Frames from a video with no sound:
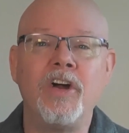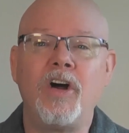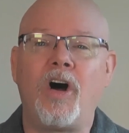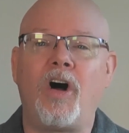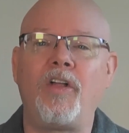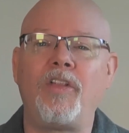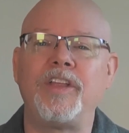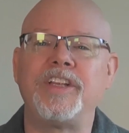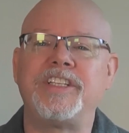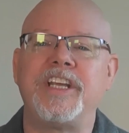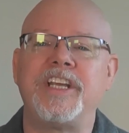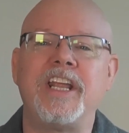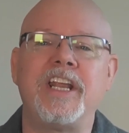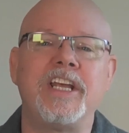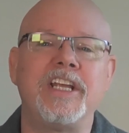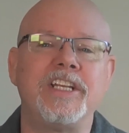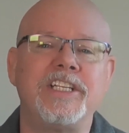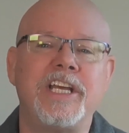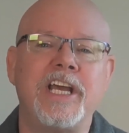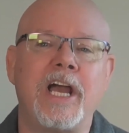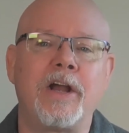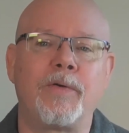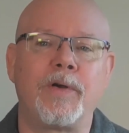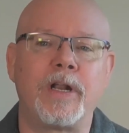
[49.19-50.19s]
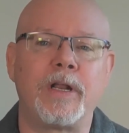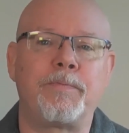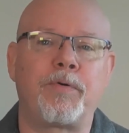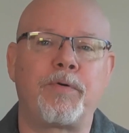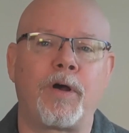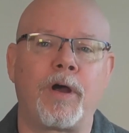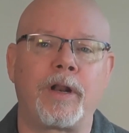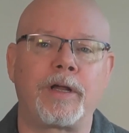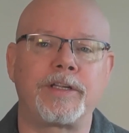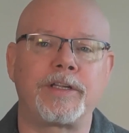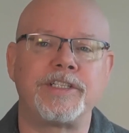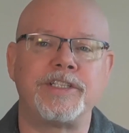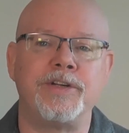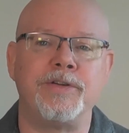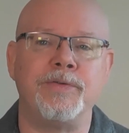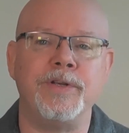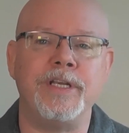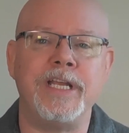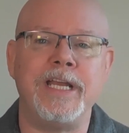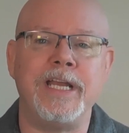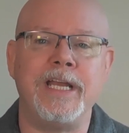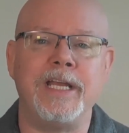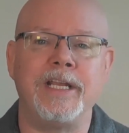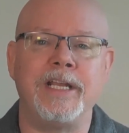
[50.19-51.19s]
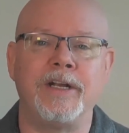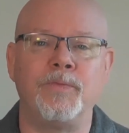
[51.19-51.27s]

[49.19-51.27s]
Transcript: all the data integrity products you need.